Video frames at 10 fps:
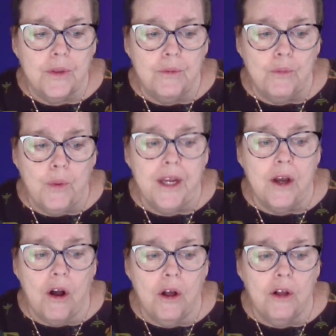we
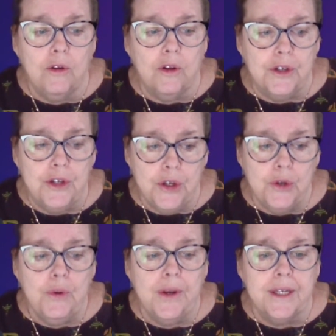all
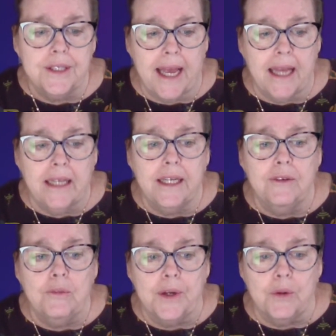knew exactly
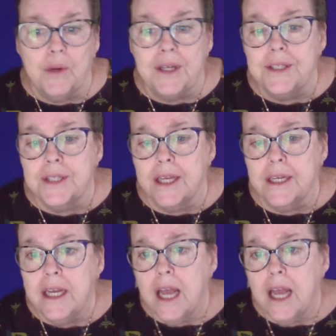what it was that